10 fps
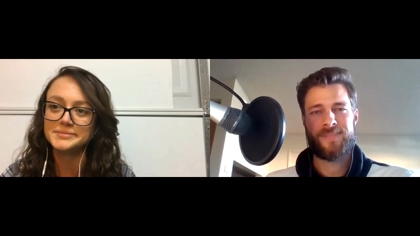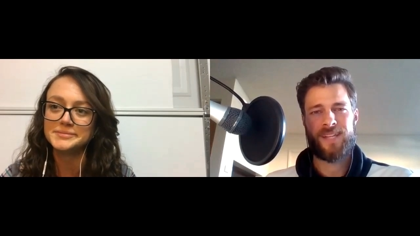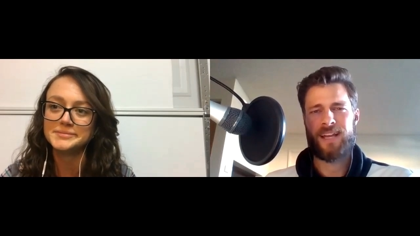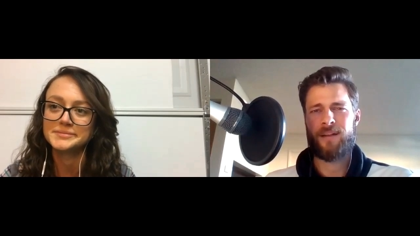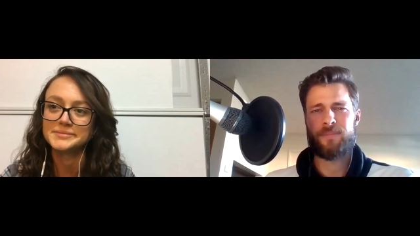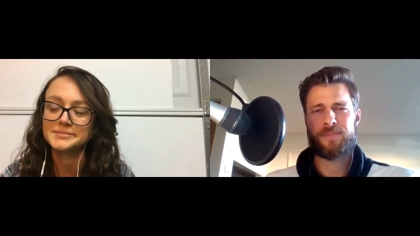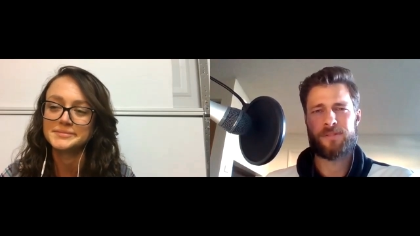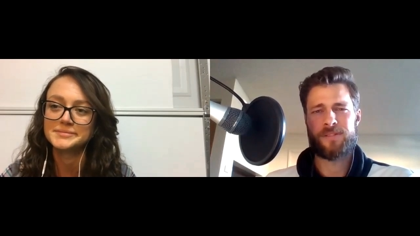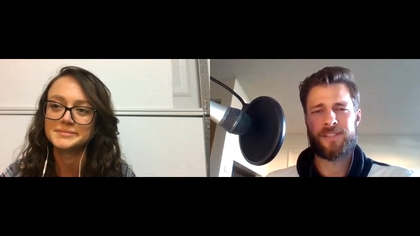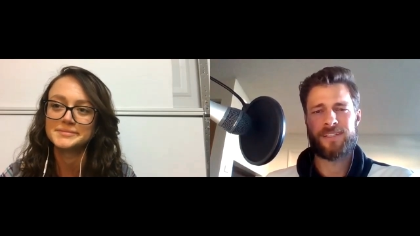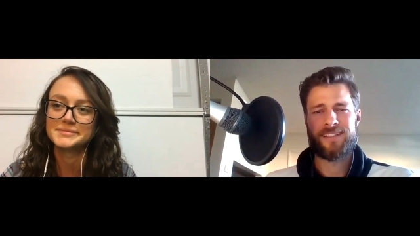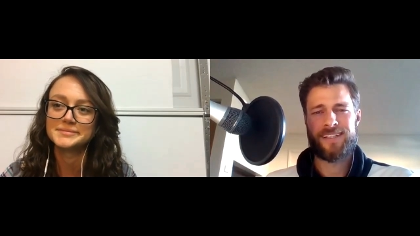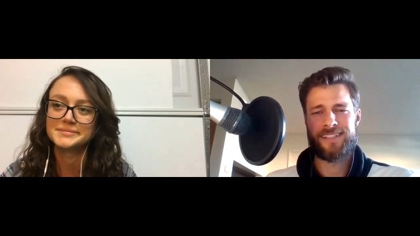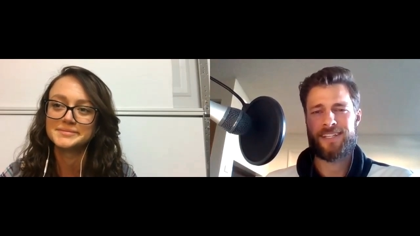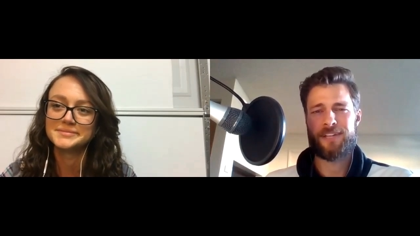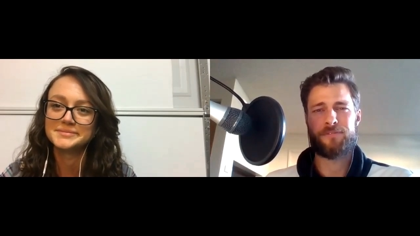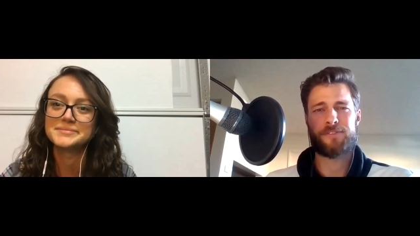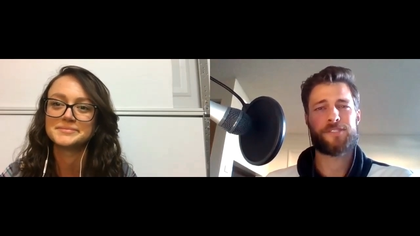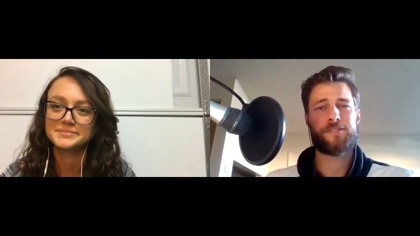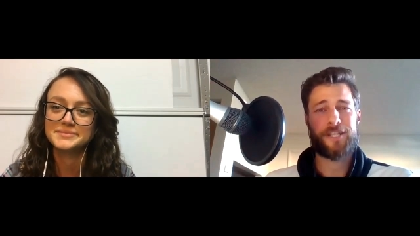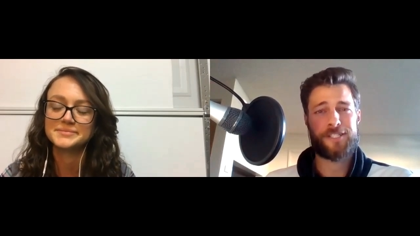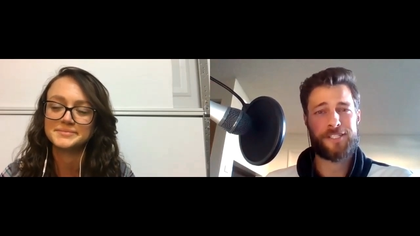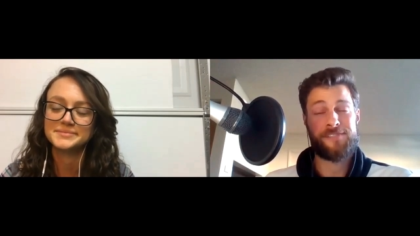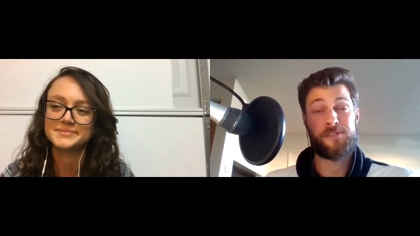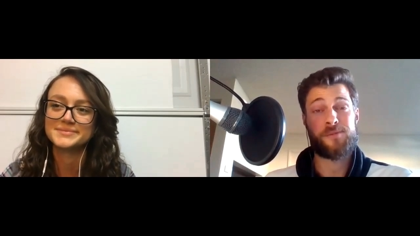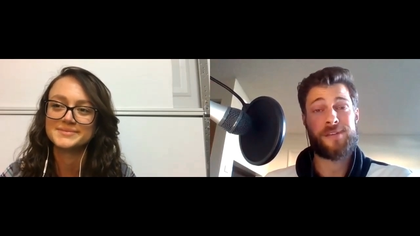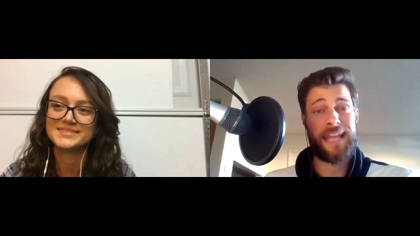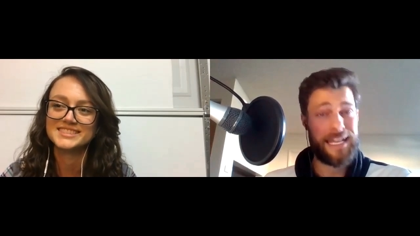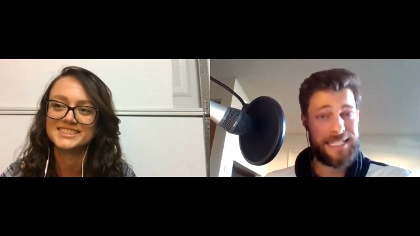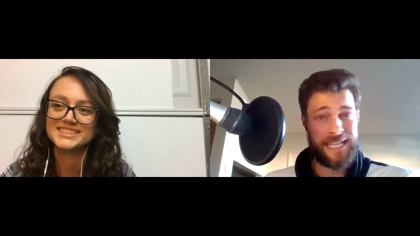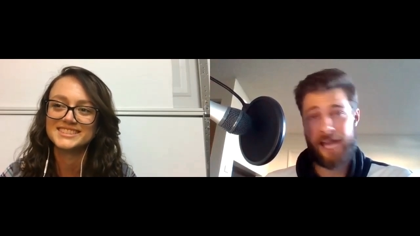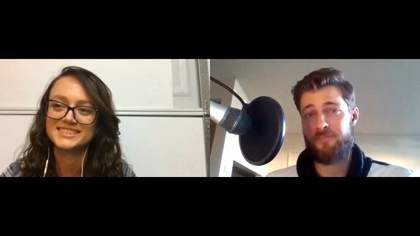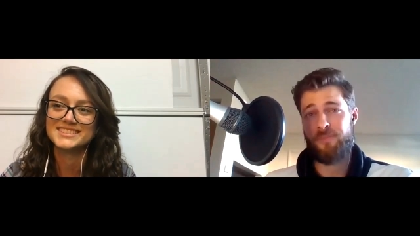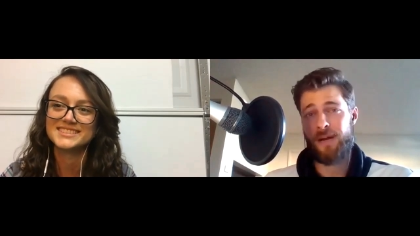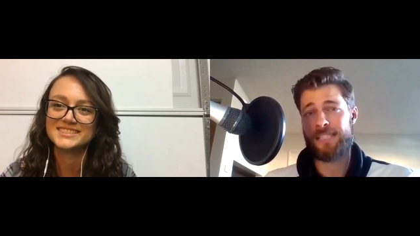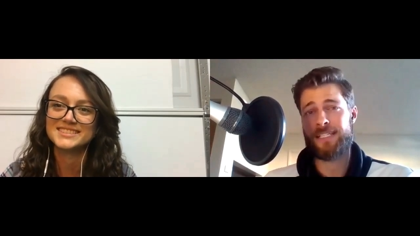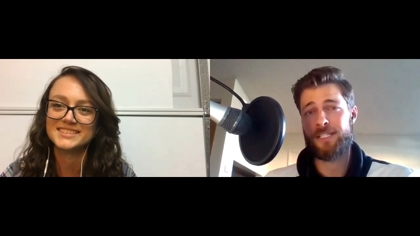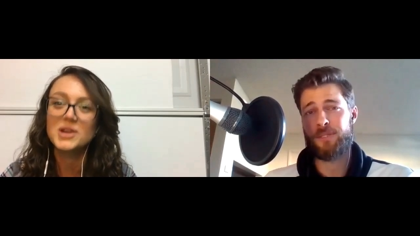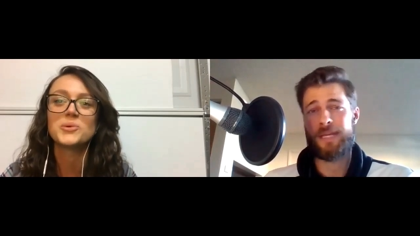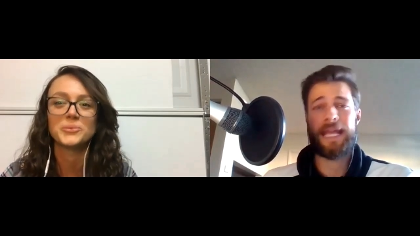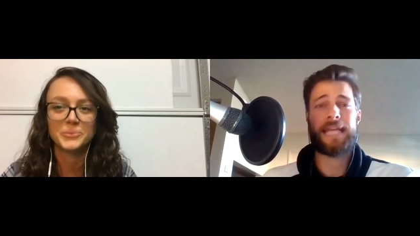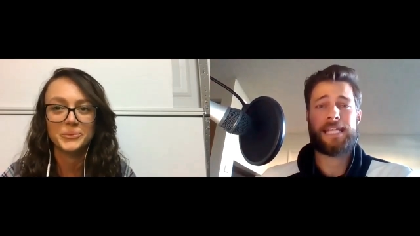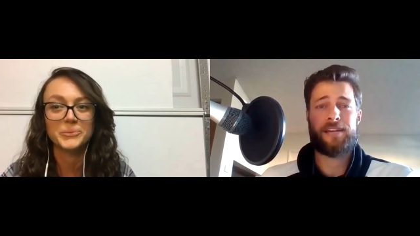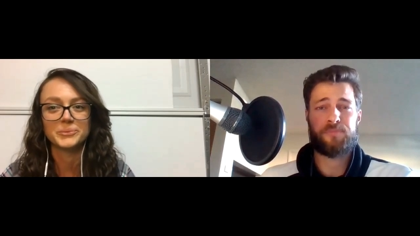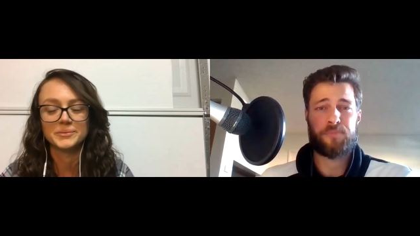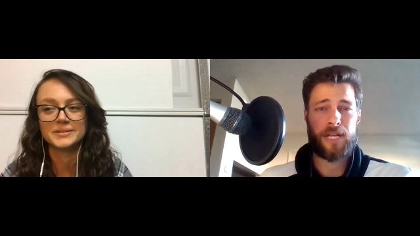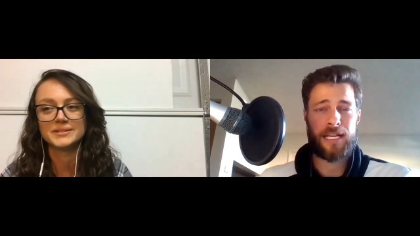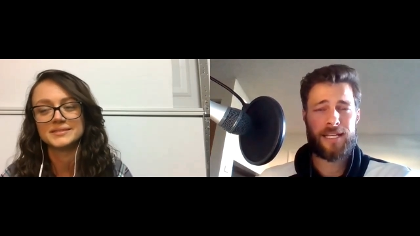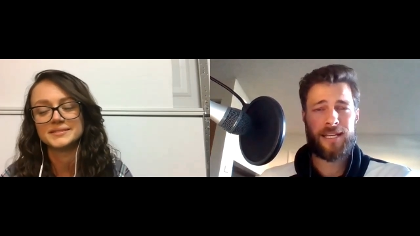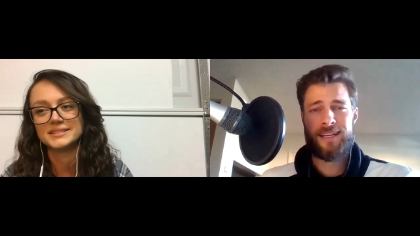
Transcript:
Speaker 1: Yeah, absolutely. Instead of restriction of you can't have pasta, you can't have bread.